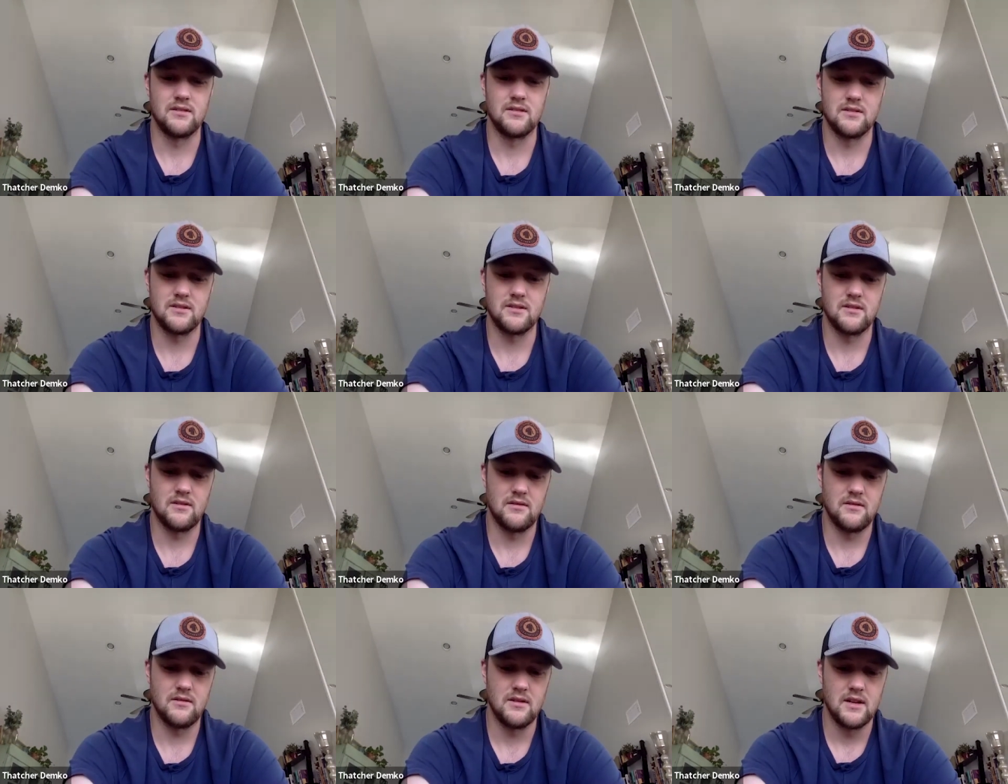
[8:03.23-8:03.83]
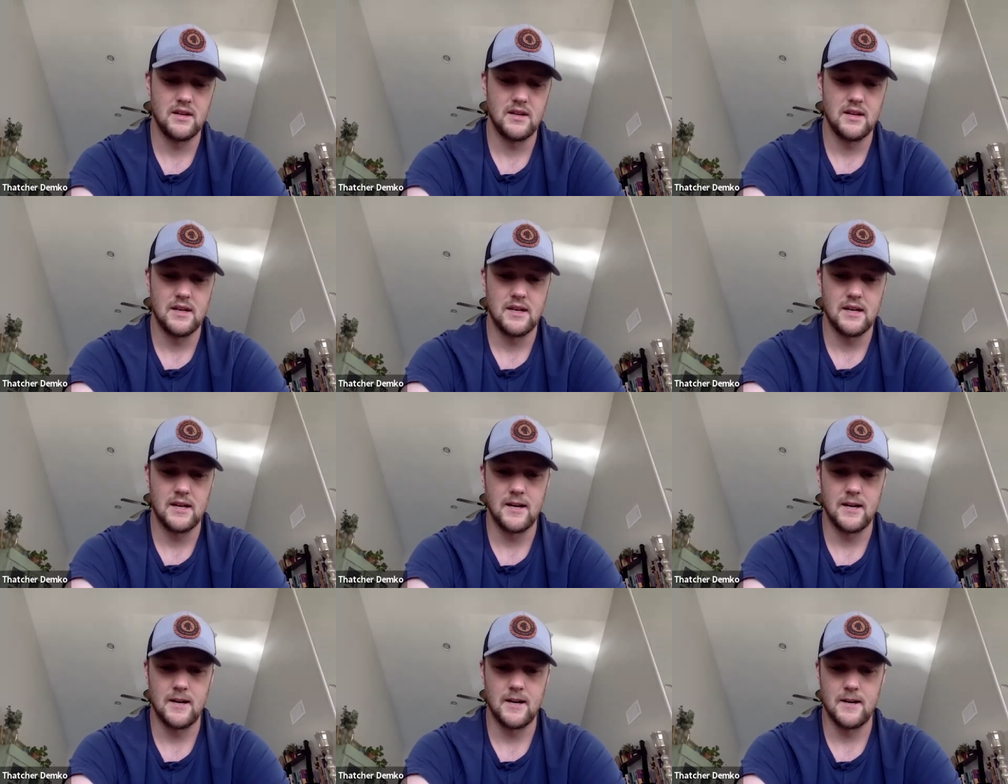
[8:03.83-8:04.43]
So,
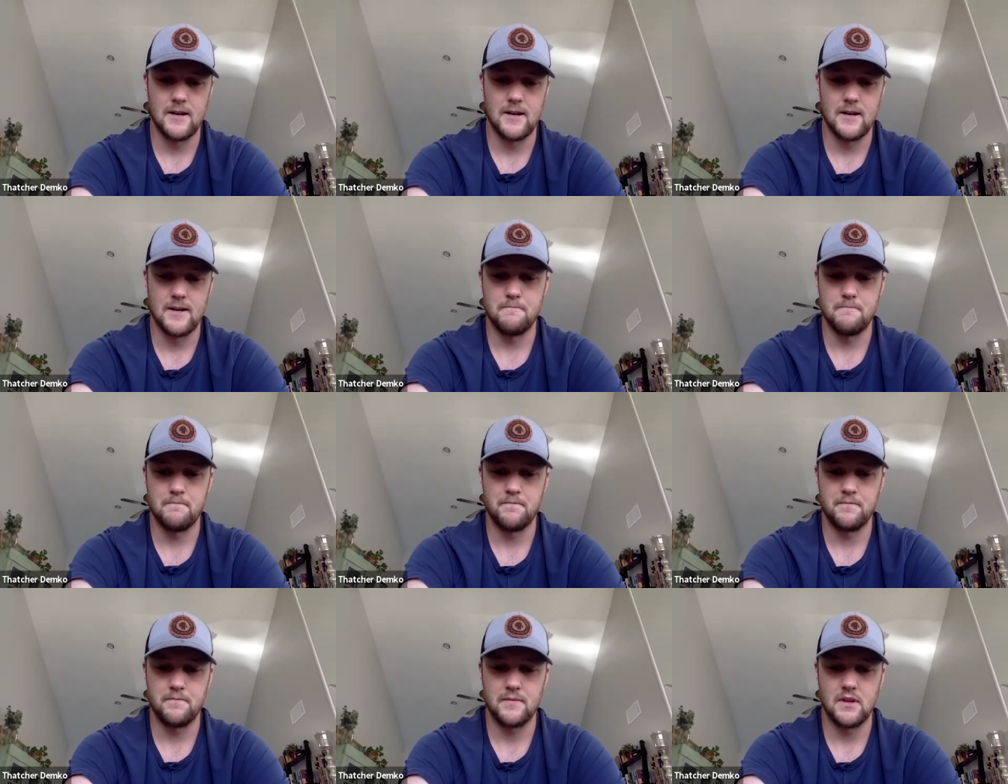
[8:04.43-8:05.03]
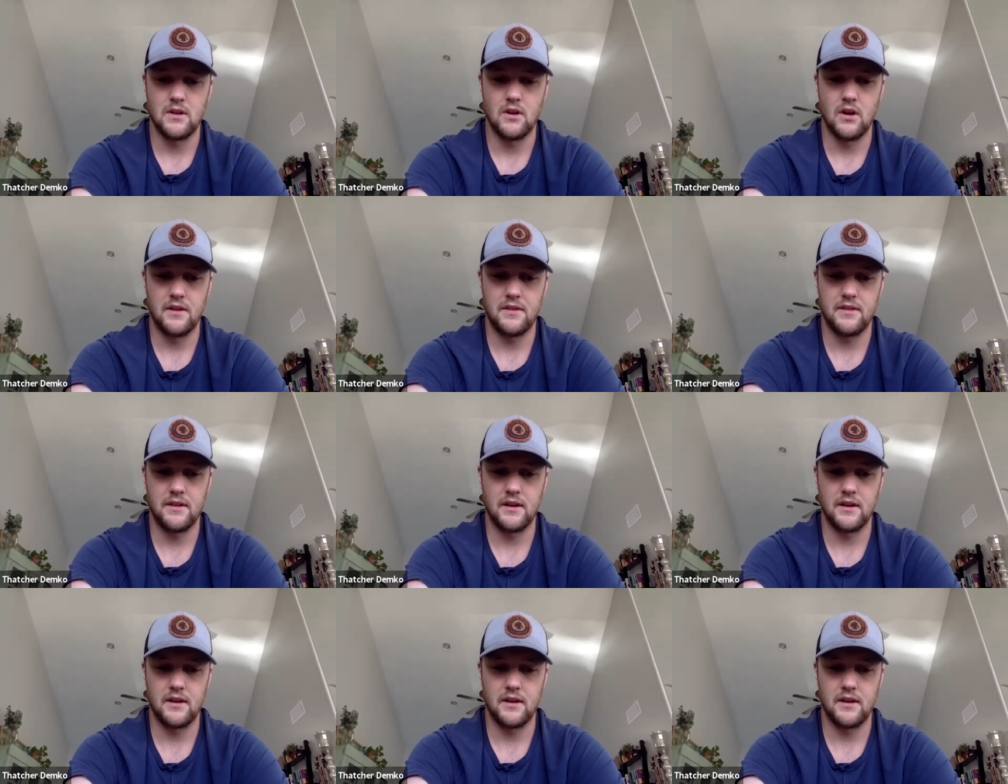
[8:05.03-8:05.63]
um, you know, I
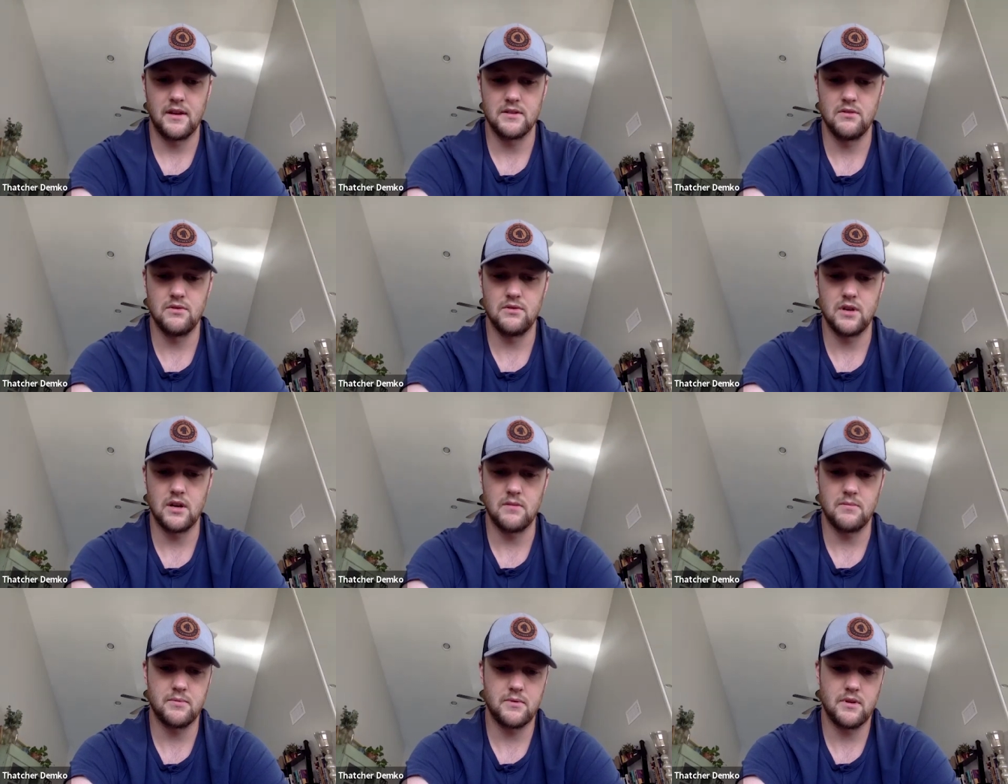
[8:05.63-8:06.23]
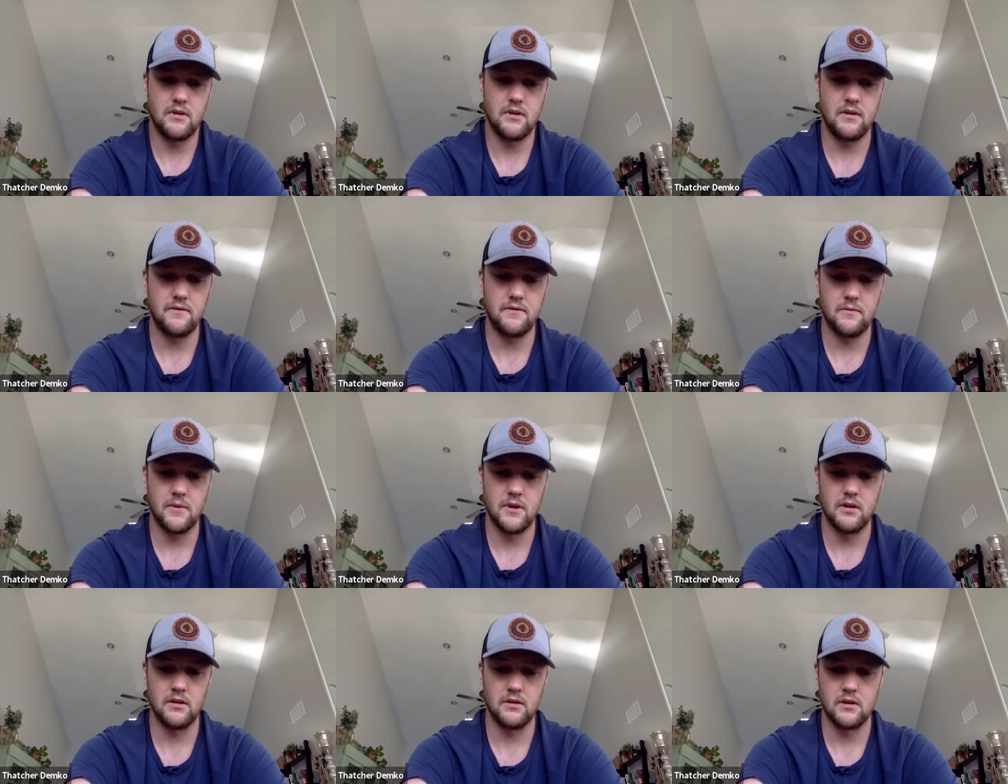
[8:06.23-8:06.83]
think it was a huge opportunity
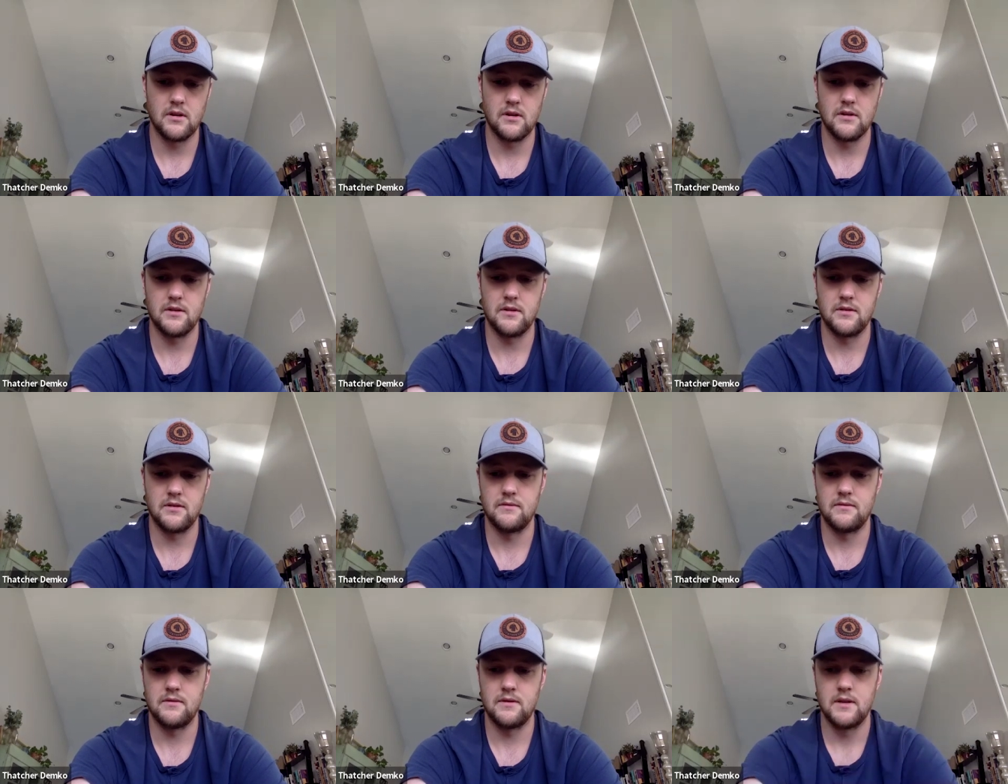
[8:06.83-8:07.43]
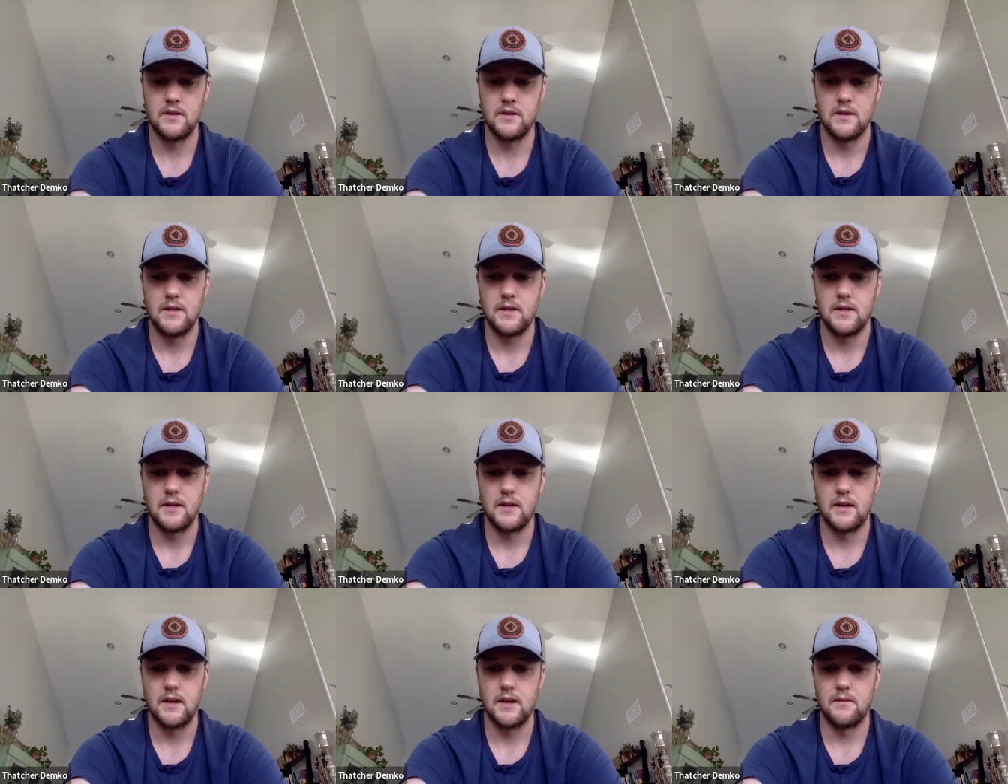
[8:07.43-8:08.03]
for me to learn and
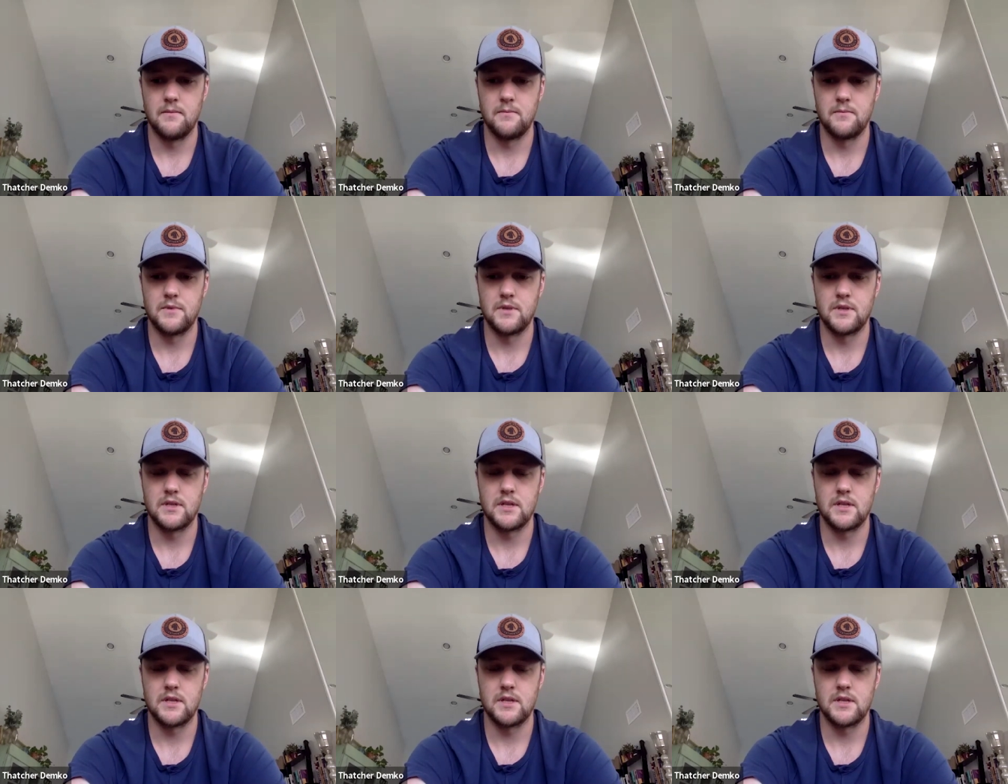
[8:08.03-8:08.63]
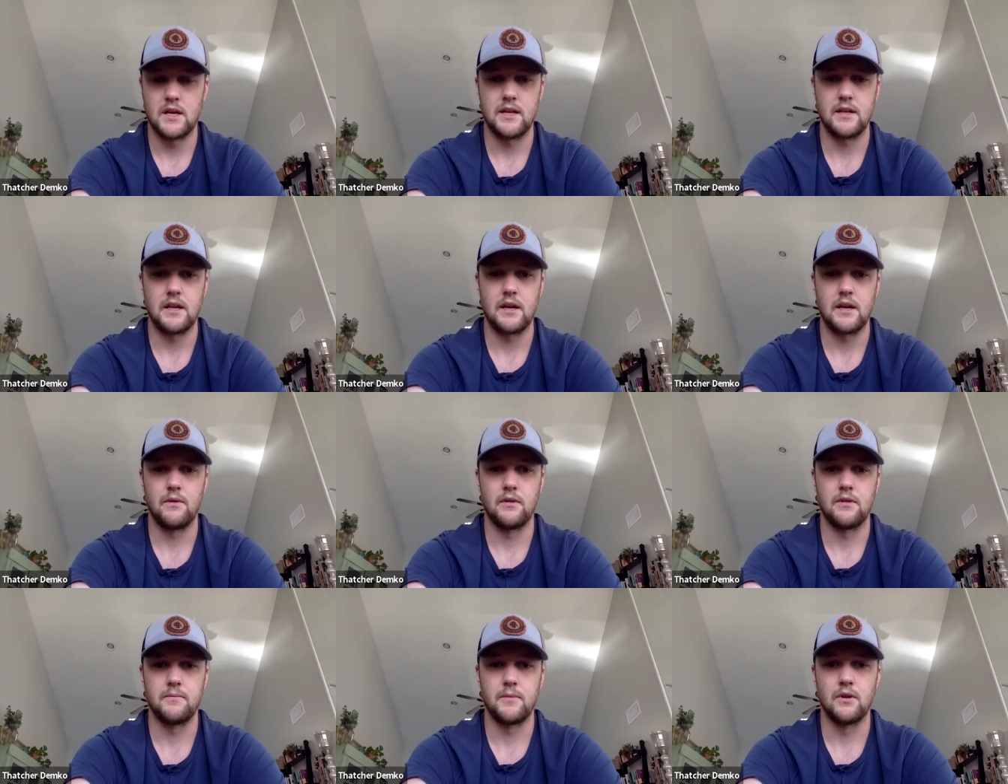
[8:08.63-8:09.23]
um, just kind of take
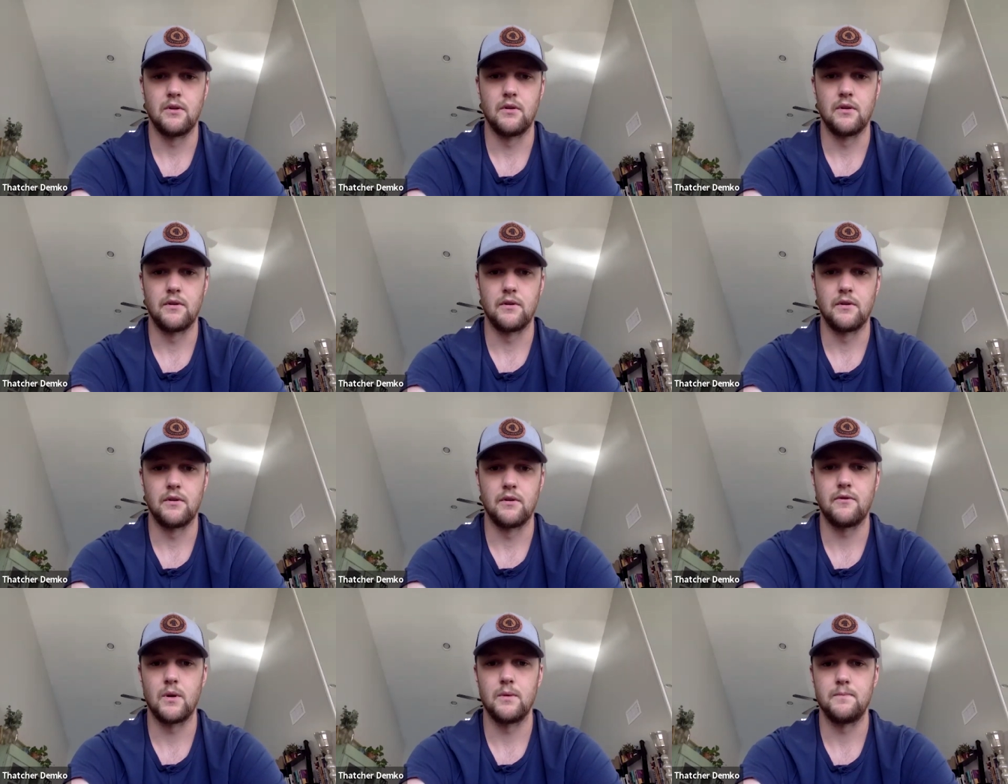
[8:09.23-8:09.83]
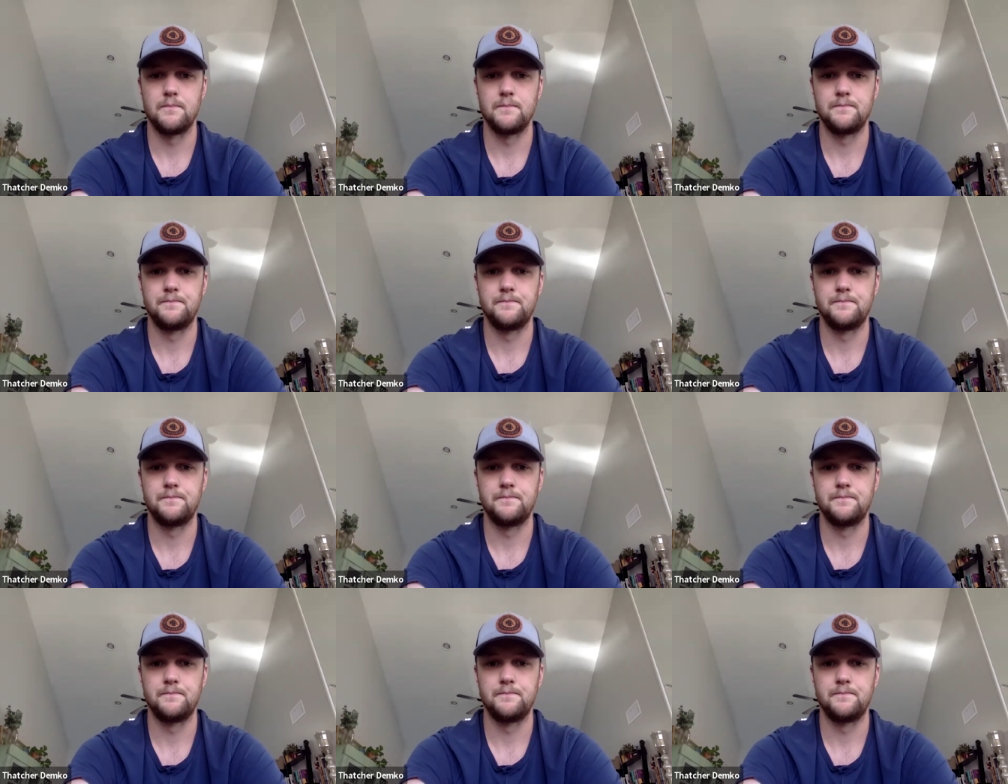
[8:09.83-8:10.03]
that with me going forward.